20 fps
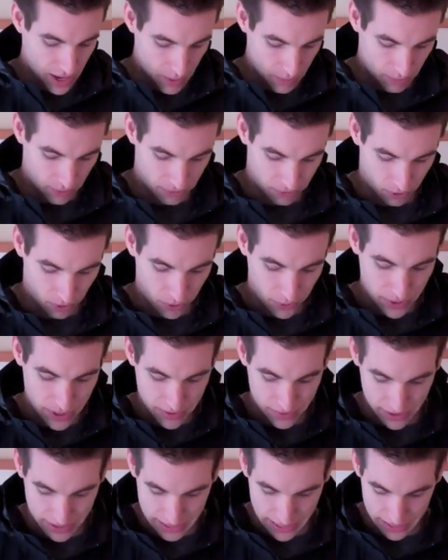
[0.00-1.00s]
Before we
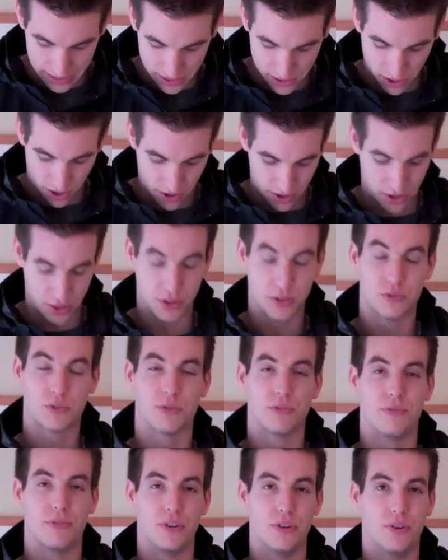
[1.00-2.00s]
even get started in this
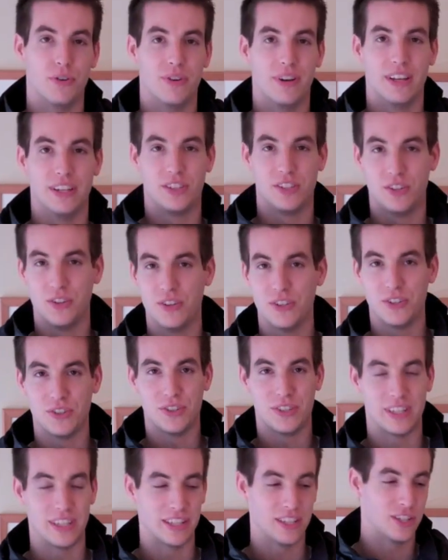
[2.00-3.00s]
review, as soon as you
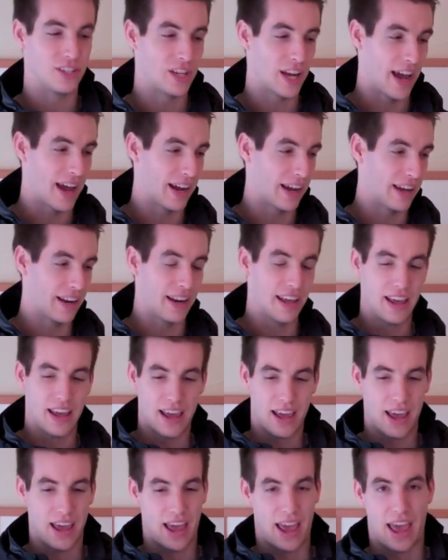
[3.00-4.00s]
see this jacket
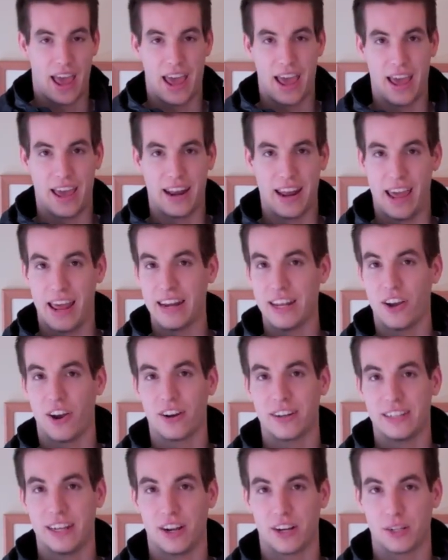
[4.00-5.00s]
and any
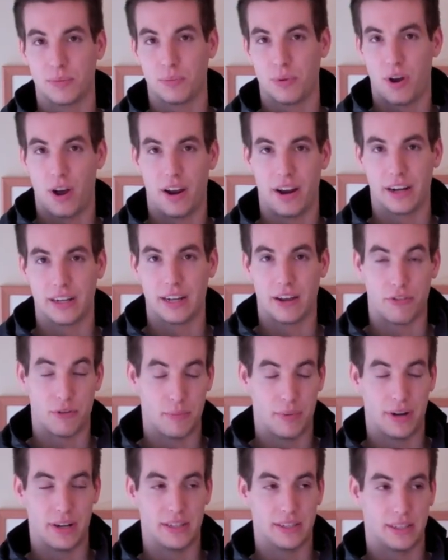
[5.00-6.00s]
Arc'teryx product,
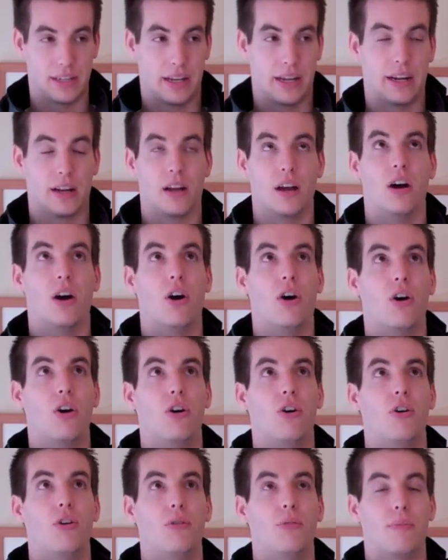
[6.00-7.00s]
everybody's like,
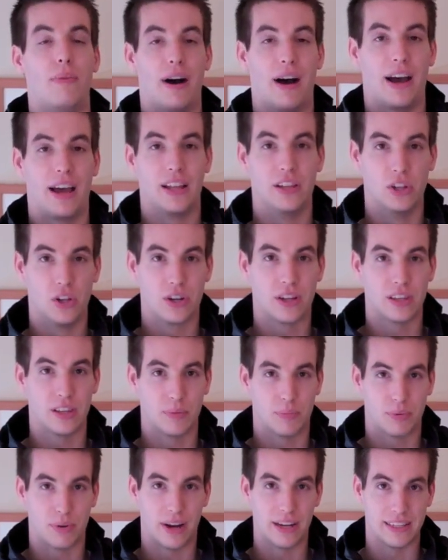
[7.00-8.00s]
oh my, look at the
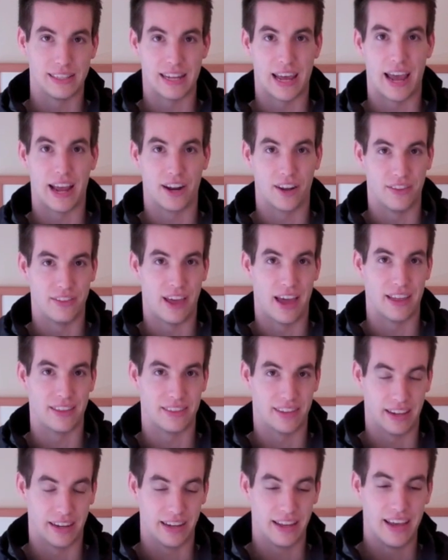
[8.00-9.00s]
price tag on that
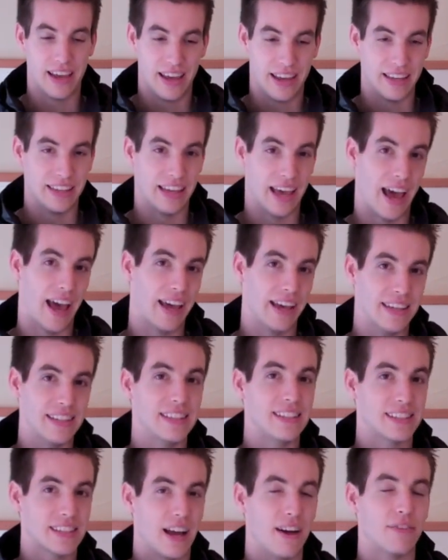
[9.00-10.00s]
thing. Yeah, it's
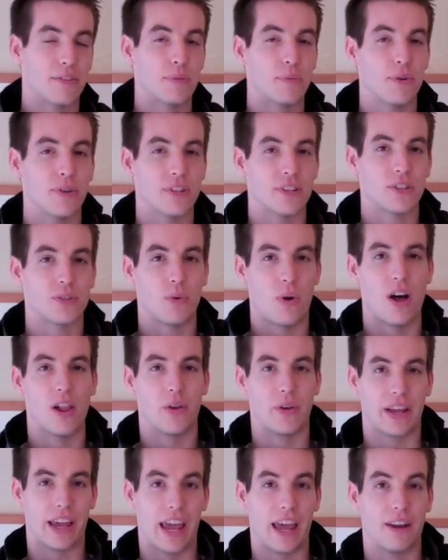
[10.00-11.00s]
as comfortable as
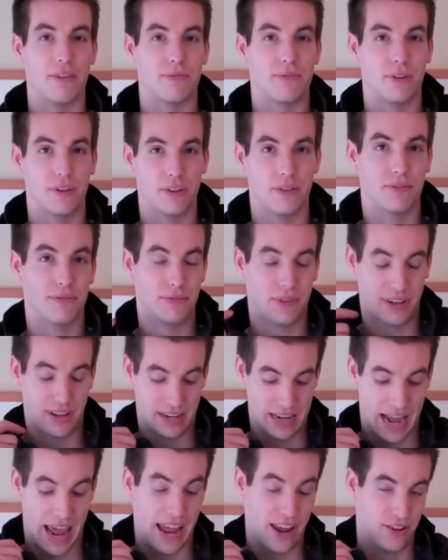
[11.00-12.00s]
swallowing a handful
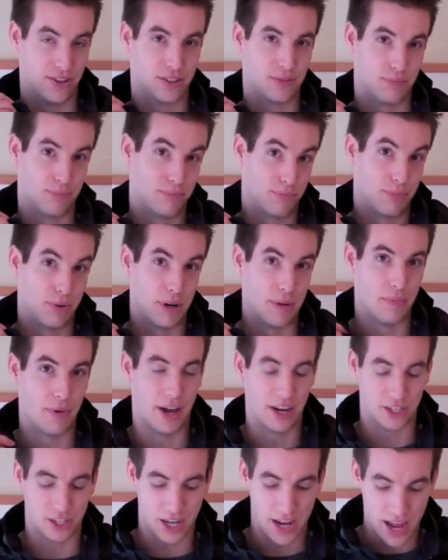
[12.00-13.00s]
of nails, pretty
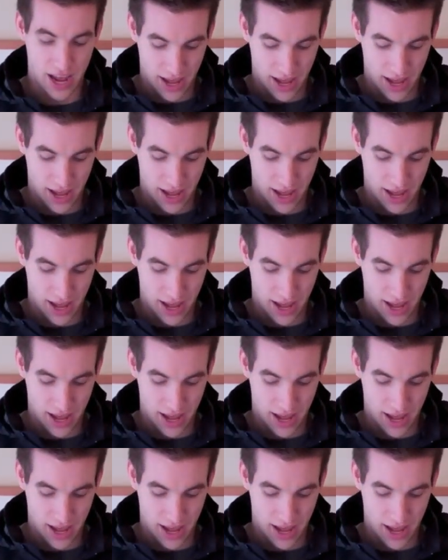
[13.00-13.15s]
much.